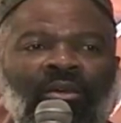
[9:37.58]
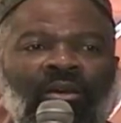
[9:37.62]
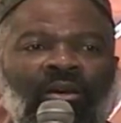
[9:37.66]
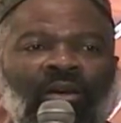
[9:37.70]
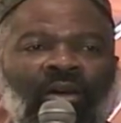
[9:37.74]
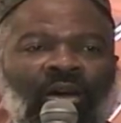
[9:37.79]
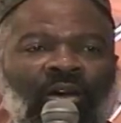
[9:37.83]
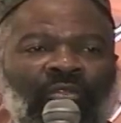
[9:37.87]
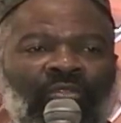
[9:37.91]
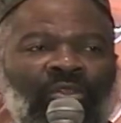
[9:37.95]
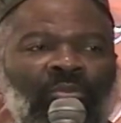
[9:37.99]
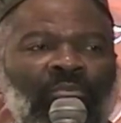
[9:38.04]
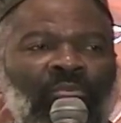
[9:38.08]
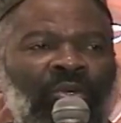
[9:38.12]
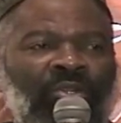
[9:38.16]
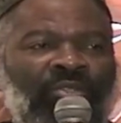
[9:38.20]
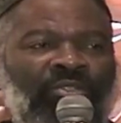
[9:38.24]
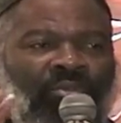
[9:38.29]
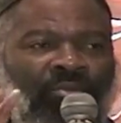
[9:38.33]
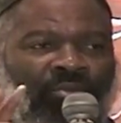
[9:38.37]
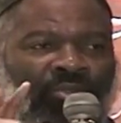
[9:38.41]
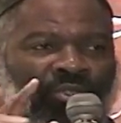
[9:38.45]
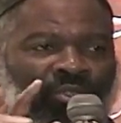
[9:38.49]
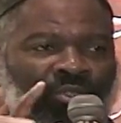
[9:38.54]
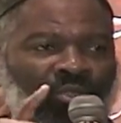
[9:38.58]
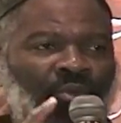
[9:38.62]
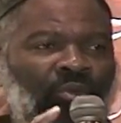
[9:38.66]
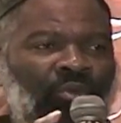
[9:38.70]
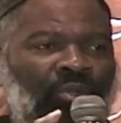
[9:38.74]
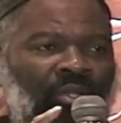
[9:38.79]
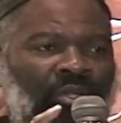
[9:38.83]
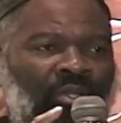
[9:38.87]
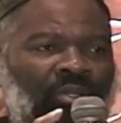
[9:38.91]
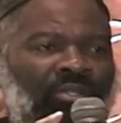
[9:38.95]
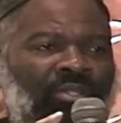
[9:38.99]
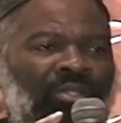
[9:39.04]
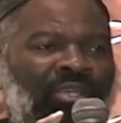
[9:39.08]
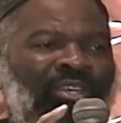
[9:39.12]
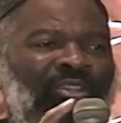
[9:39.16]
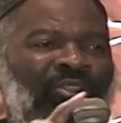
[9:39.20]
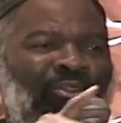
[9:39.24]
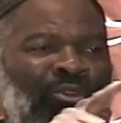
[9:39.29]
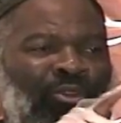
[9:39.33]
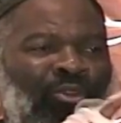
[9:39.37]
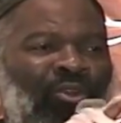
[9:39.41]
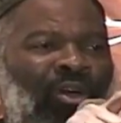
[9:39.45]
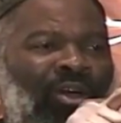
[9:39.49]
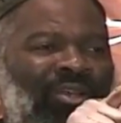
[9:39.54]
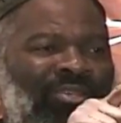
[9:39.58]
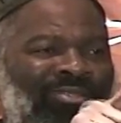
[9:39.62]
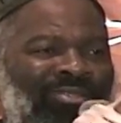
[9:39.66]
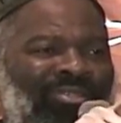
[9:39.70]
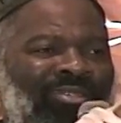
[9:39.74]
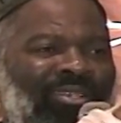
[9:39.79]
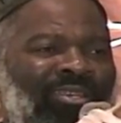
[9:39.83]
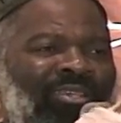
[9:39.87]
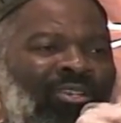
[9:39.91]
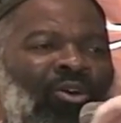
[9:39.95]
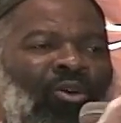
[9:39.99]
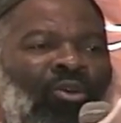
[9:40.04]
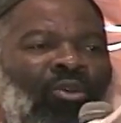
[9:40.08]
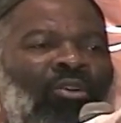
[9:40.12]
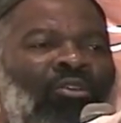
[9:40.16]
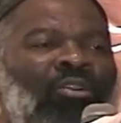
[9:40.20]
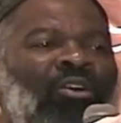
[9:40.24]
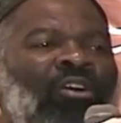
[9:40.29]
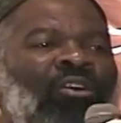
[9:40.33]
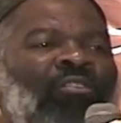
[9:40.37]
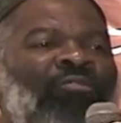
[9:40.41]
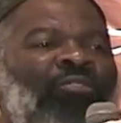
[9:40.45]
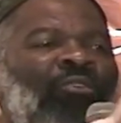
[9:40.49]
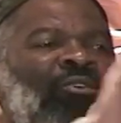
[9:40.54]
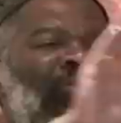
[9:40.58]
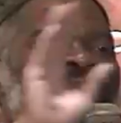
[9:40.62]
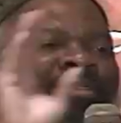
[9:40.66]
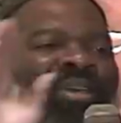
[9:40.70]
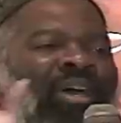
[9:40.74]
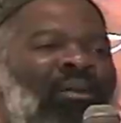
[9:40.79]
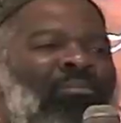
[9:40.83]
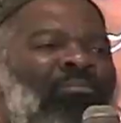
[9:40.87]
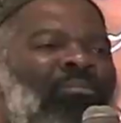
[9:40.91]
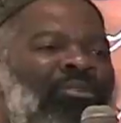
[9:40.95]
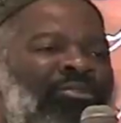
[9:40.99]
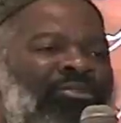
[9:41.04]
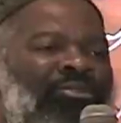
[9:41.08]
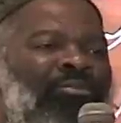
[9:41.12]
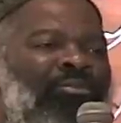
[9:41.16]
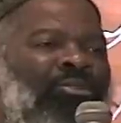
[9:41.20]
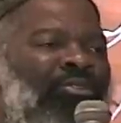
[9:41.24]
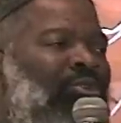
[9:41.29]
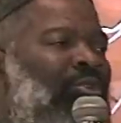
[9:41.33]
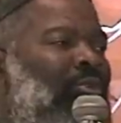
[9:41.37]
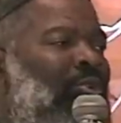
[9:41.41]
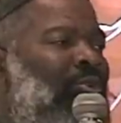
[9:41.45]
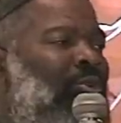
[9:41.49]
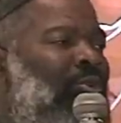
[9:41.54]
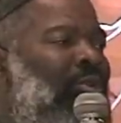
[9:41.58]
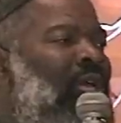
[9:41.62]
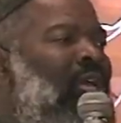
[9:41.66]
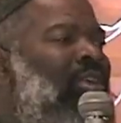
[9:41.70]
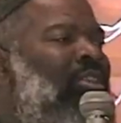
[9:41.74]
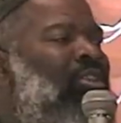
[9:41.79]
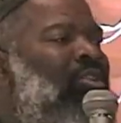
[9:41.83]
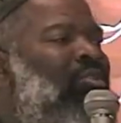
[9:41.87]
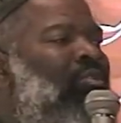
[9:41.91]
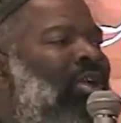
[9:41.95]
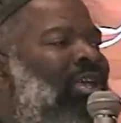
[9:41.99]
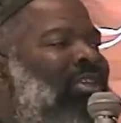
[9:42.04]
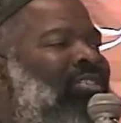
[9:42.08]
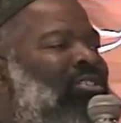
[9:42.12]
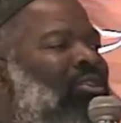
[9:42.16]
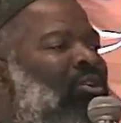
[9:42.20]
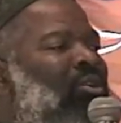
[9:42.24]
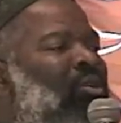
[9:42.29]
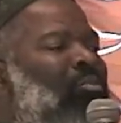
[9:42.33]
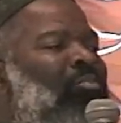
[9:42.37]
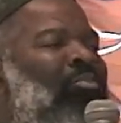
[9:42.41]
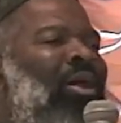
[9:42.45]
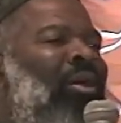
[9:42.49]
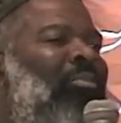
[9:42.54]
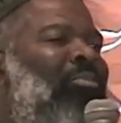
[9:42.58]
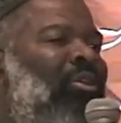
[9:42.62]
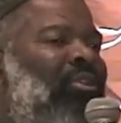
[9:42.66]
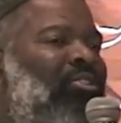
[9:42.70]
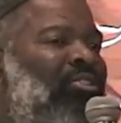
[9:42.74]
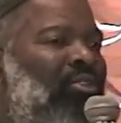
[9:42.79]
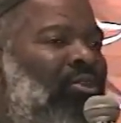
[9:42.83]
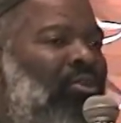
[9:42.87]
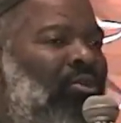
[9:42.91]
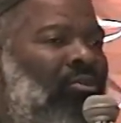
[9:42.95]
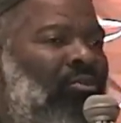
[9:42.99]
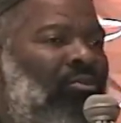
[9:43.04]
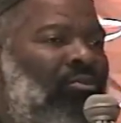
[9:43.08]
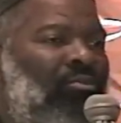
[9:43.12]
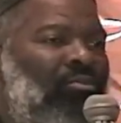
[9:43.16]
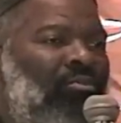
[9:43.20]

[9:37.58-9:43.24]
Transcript: of the Muslim students in New York City go to full-time Muslim school. The rest go to public school.